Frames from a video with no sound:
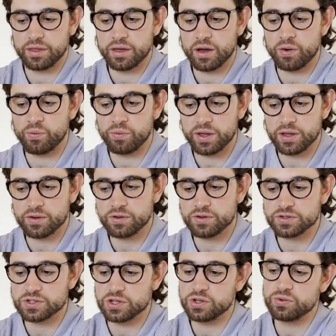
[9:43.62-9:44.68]
the
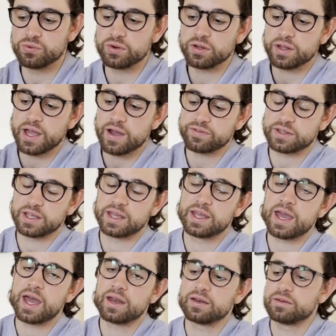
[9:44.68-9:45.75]
wheels, you really have to
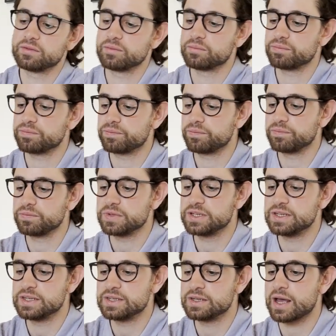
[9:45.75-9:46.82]
get
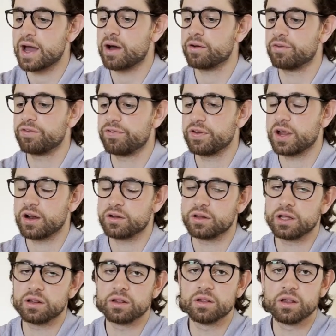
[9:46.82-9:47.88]
down
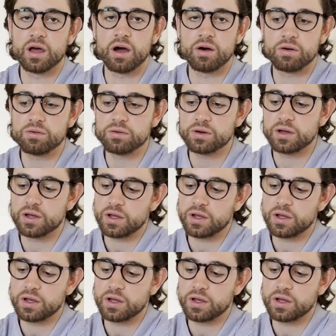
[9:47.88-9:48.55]
fairly low,